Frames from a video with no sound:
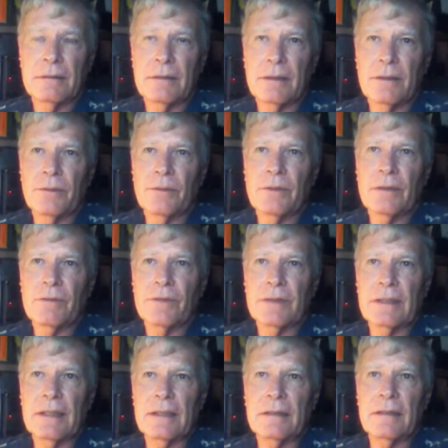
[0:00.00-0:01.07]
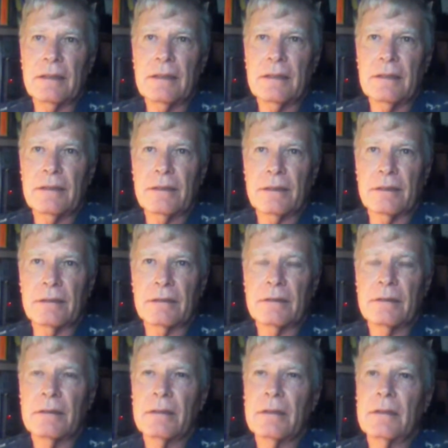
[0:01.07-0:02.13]
You don't want to forget anything
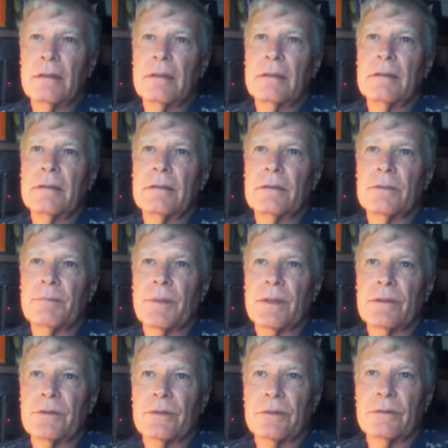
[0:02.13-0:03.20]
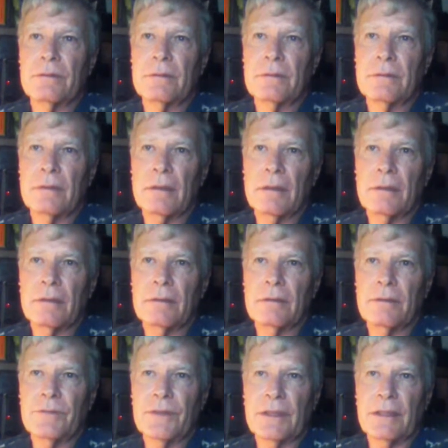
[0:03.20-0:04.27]
spiritual
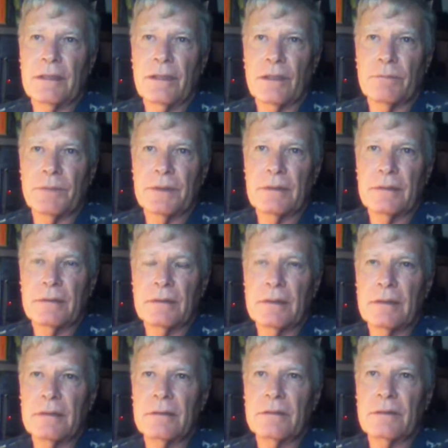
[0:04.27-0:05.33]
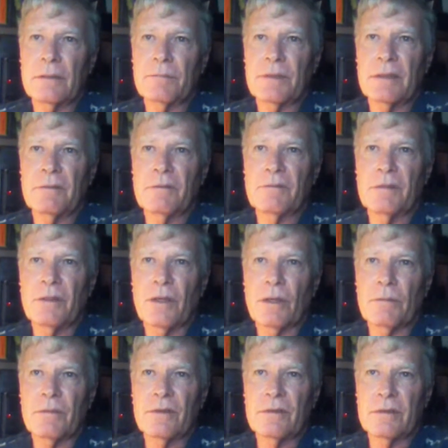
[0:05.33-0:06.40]
if you can help it. And if something
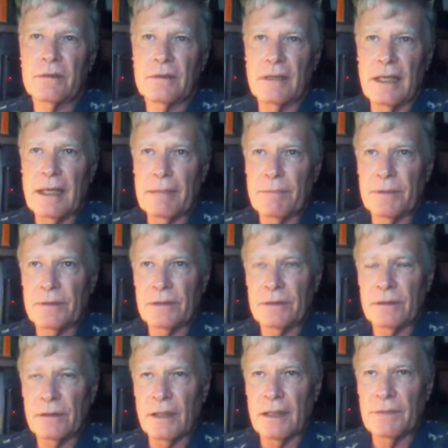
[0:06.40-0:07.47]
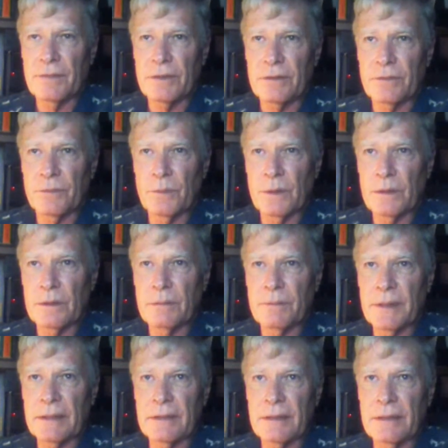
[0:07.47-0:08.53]
that happens in your life, it's really a
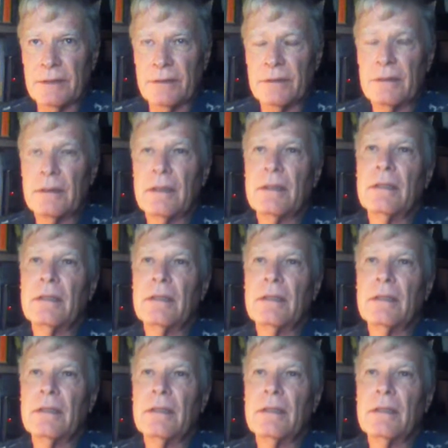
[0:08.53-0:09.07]
big deal.